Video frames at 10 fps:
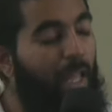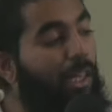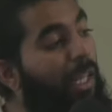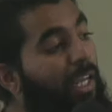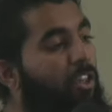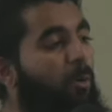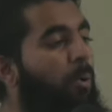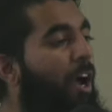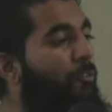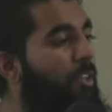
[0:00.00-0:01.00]
Like the
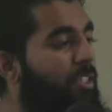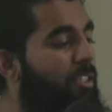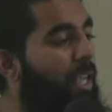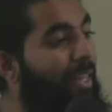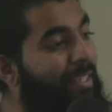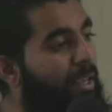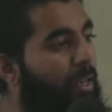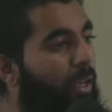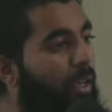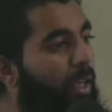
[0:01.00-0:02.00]
prophets
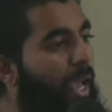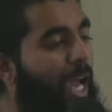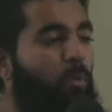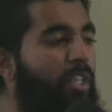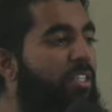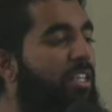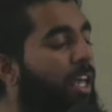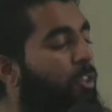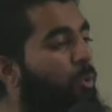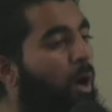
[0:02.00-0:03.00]
did and we see
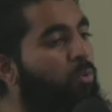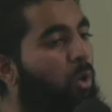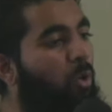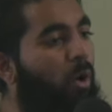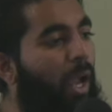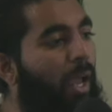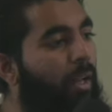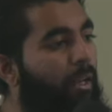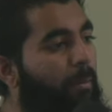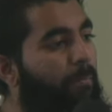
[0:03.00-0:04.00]
that throughout the Quran.